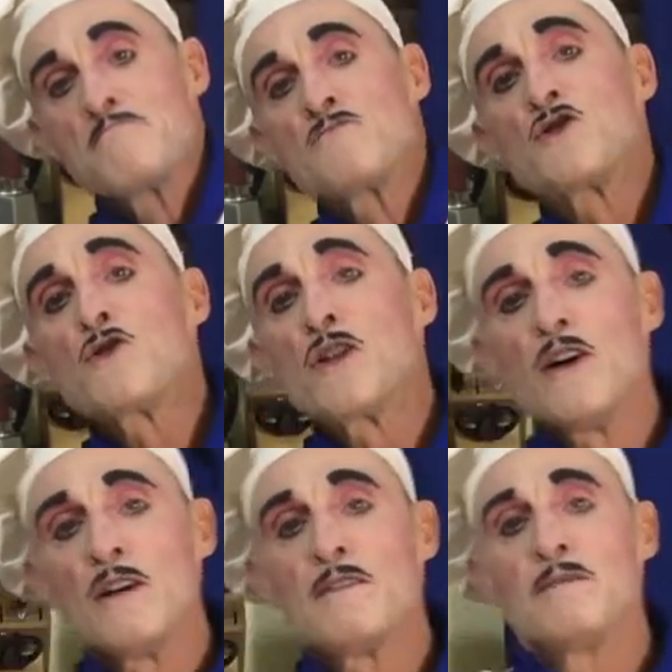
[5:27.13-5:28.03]

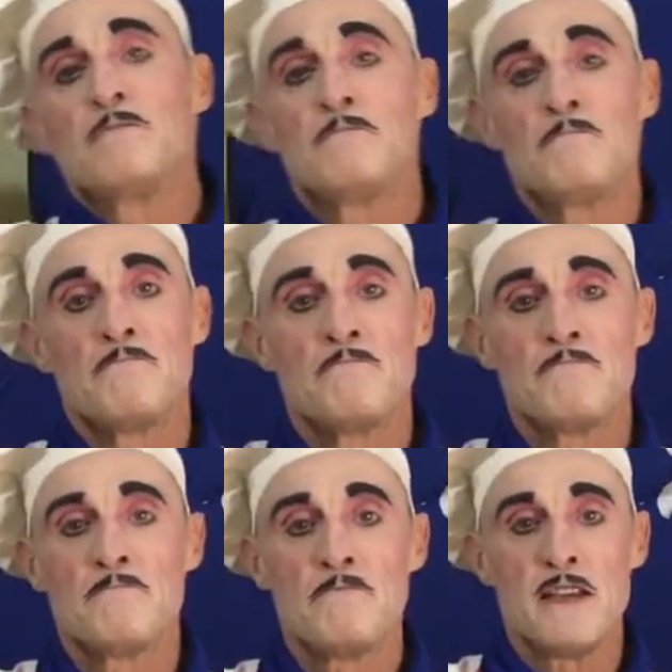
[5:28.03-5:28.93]
sugar
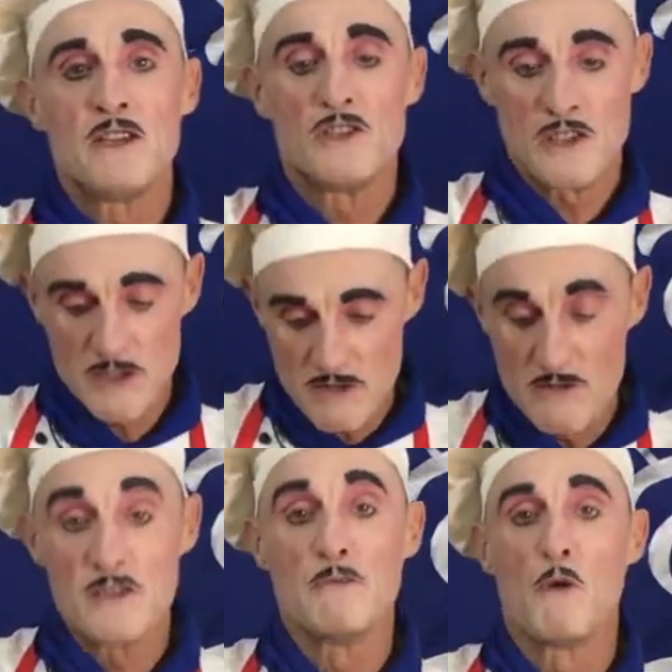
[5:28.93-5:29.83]
in
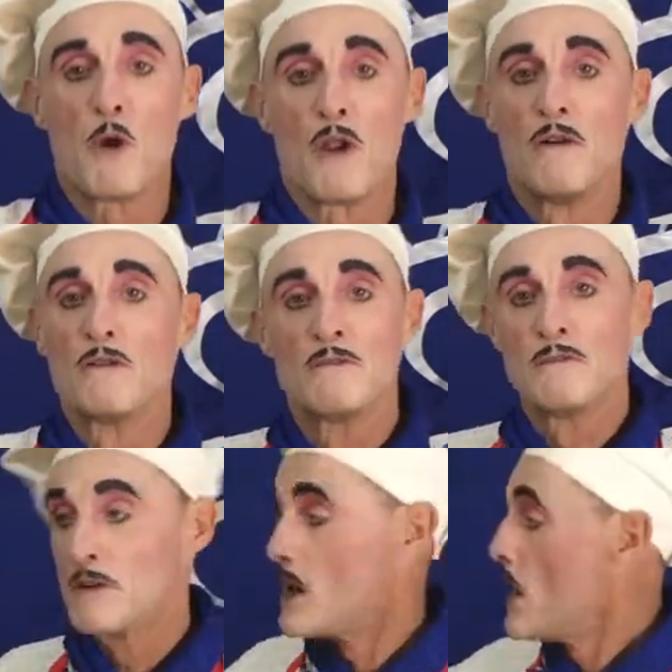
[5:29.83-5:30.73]
the bowl.
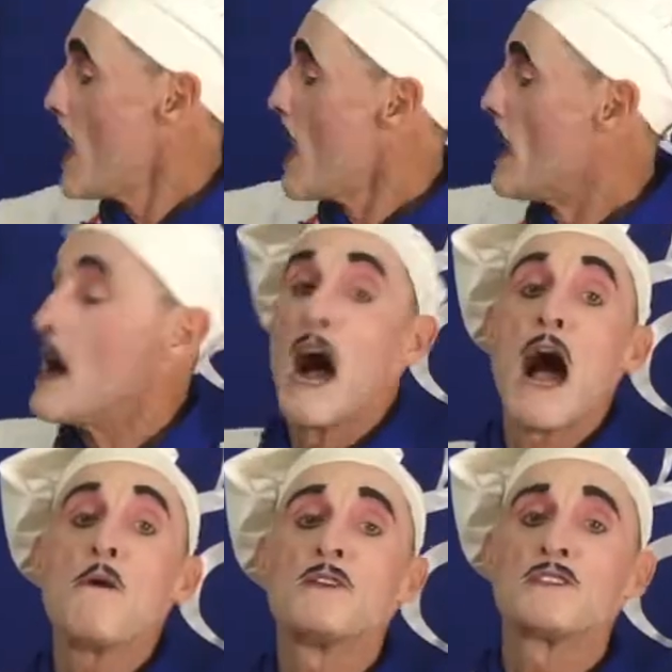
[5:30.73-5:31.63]

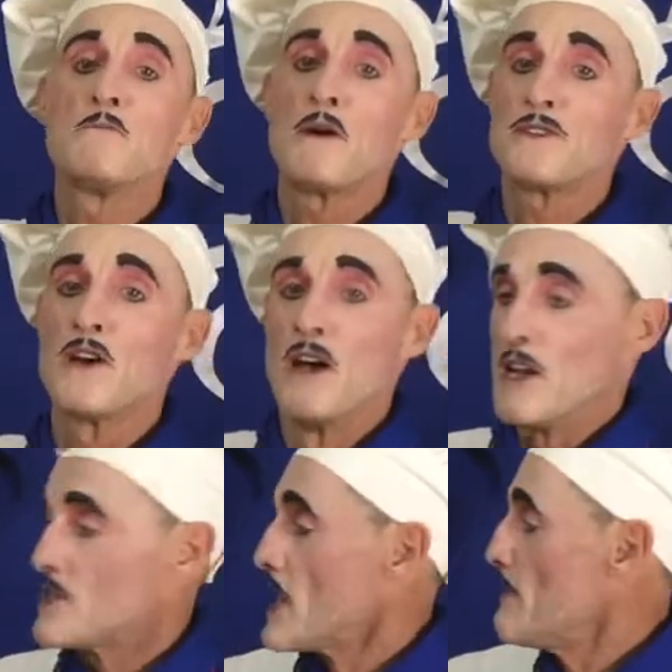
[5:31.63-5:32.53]
How is the butter?
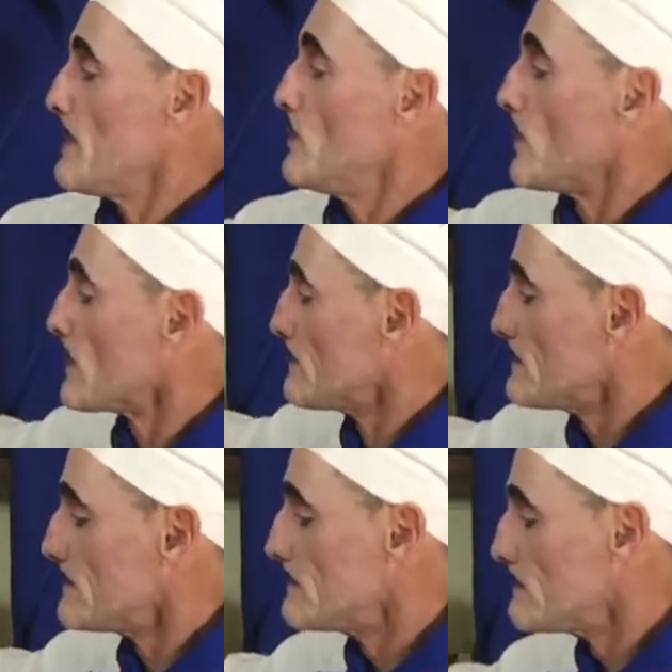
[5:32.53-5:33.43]
Let's have a look.
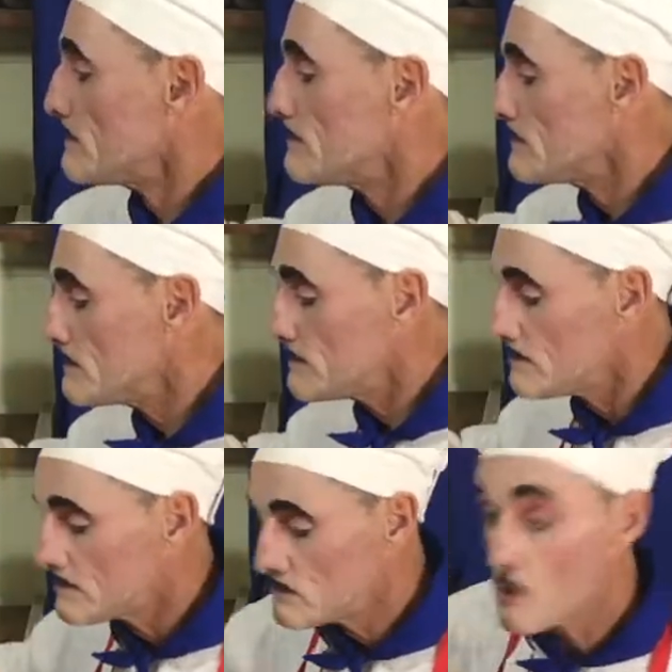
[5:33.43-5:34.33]

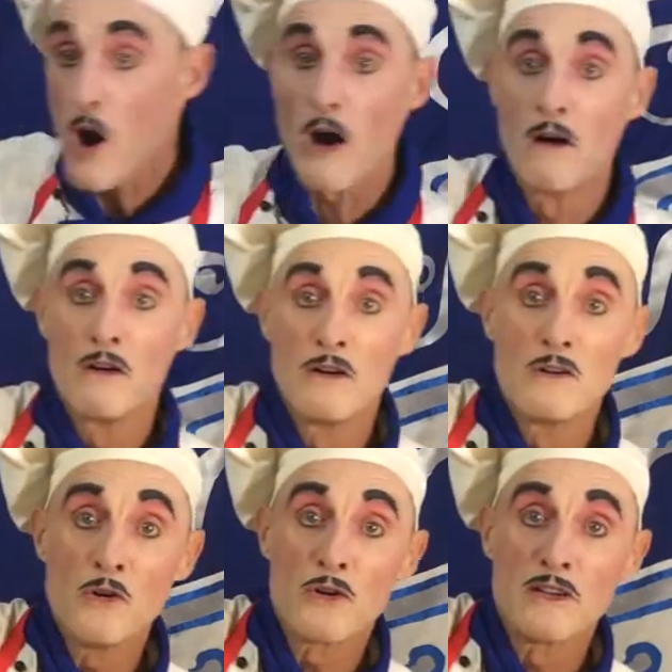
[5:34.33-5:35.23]
Wow,
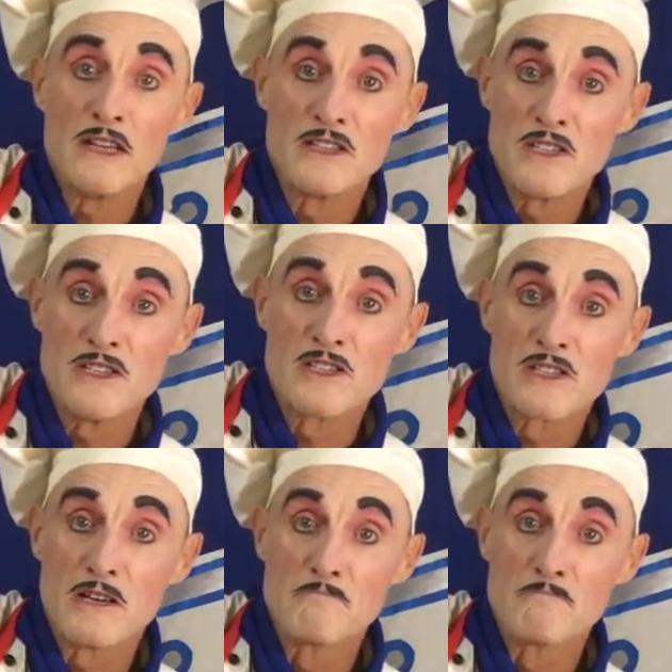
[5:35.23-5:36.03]
look, it is